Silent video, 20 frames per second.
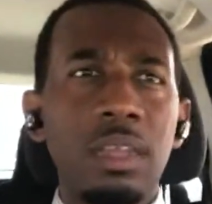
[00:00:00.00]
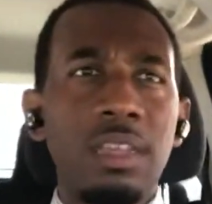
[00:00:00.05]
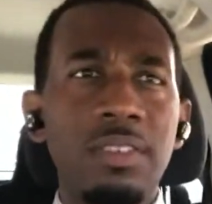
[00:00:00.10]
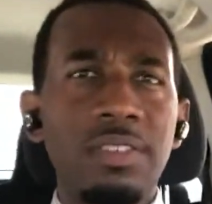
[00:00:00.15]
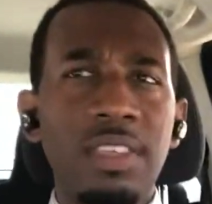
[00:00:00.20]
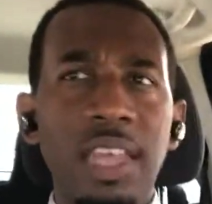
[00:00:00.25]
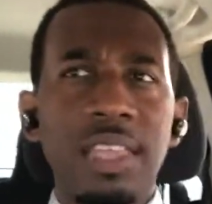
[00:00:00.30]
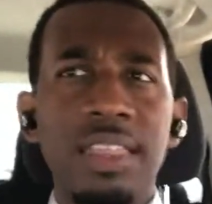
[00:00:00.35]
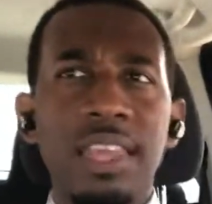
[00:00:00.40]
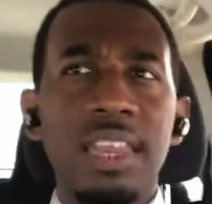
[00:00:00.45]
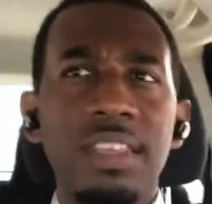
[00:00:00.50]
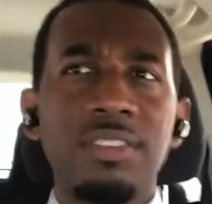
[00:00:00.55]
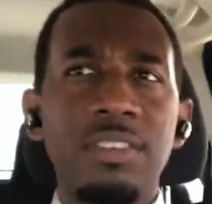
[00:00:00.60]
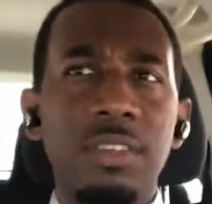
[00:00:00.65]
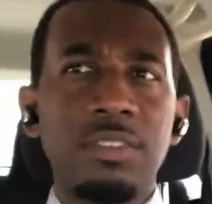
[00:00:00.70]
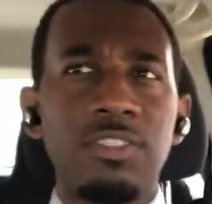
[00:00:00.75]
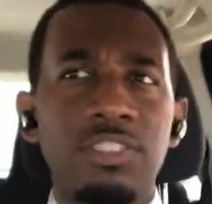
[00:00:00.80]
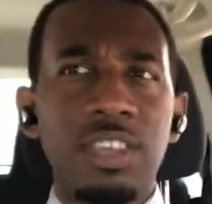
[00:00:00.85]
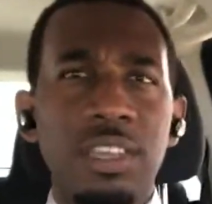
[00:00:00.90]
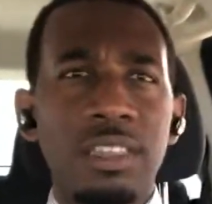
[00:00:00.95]
He said that it's
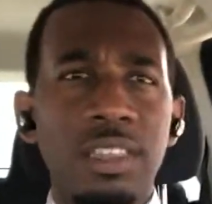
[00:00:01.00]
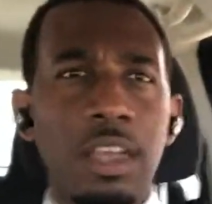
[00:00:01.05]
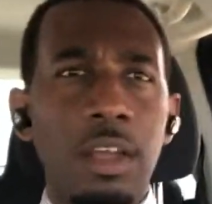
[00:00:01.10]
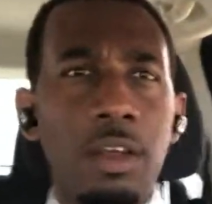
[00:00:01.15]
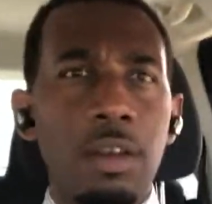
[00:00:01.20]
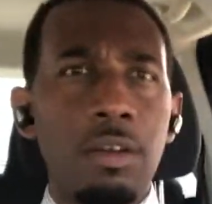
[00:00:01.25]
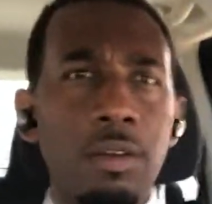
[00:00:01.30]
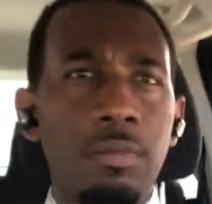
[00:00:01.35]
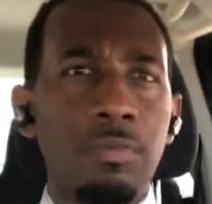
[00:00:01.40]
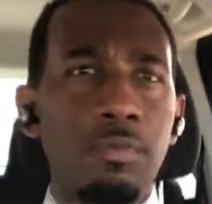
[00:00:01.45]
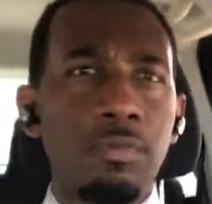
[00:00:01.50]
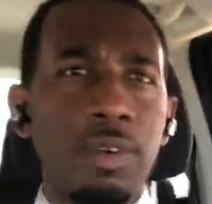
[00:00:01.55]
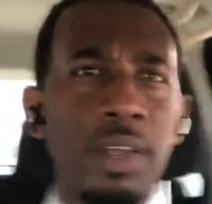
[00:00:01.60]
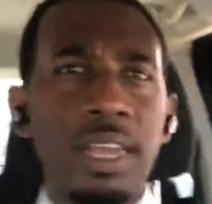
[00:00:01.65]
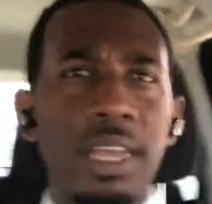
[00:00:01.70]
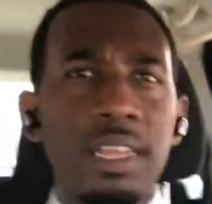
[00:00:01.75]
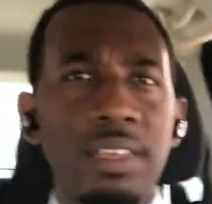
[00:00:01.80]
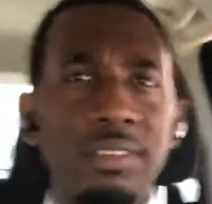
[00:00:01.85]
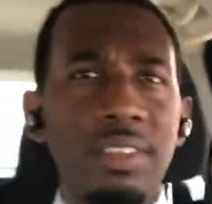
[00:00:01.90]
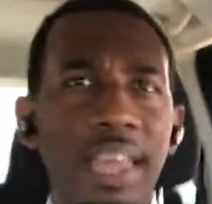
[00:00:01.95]
a chick that her
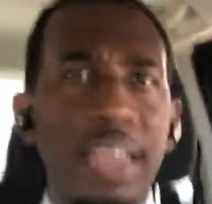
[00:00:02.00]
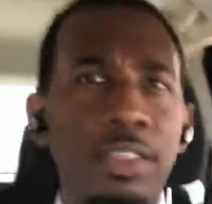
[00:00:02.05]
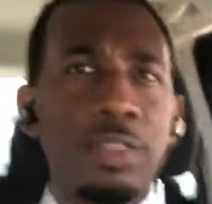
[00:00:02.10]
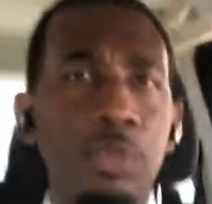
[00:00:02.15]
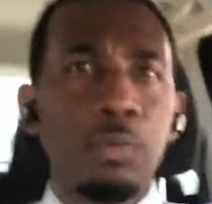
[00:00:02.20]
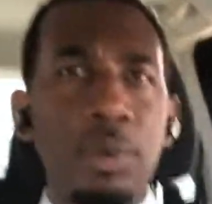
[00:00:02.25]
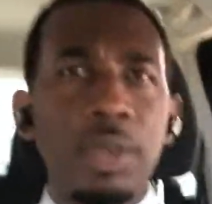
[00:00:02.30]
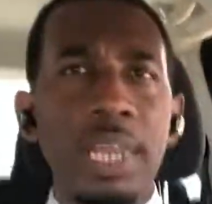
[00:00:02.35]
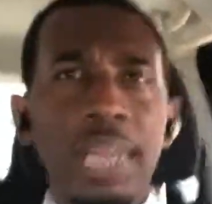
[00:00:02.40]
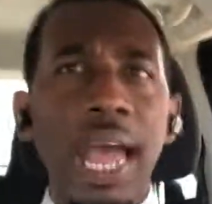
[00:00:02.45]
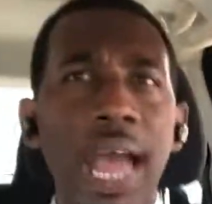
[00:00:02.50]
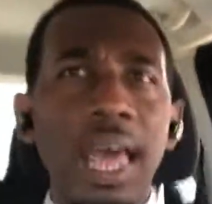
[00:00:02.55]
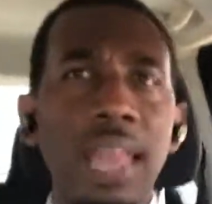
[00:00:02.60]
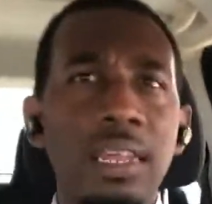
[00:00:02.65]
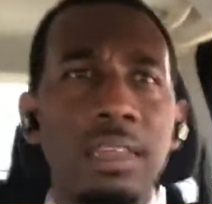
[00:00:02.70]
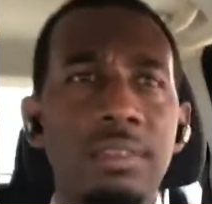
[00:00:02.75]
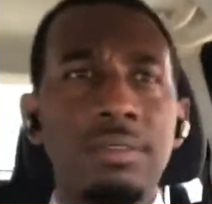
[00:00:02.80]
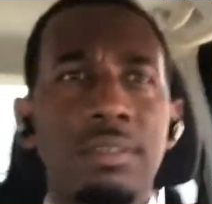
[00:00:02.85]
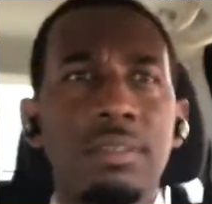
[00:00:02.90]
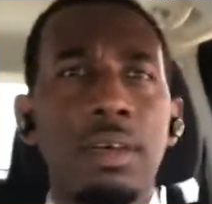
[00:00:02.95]
rent is like $3
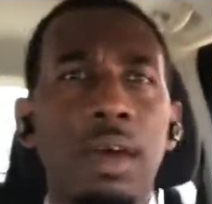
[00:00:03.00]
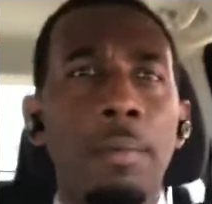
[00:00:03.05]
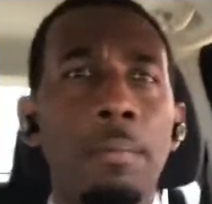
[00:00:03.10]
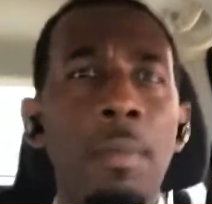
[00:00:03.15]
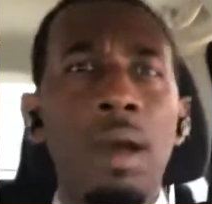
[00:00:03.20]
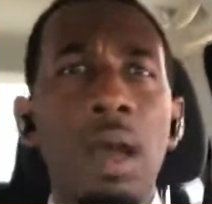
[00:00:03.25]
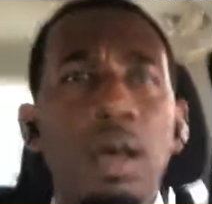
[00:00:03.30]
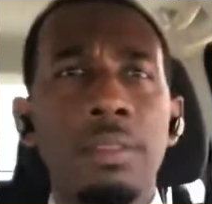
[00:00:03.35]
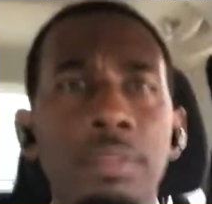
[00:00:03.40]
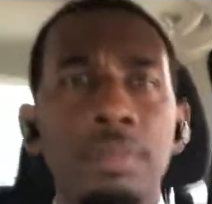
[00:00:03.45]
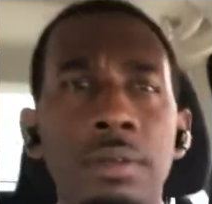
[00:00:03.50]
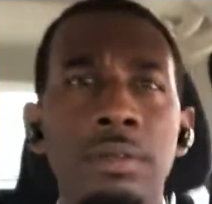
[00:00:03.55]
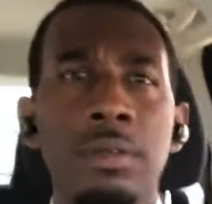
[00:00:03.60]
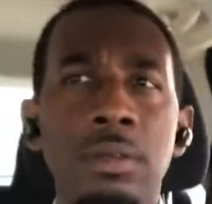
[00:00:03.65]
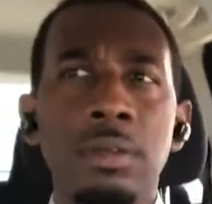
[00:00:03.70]
a month.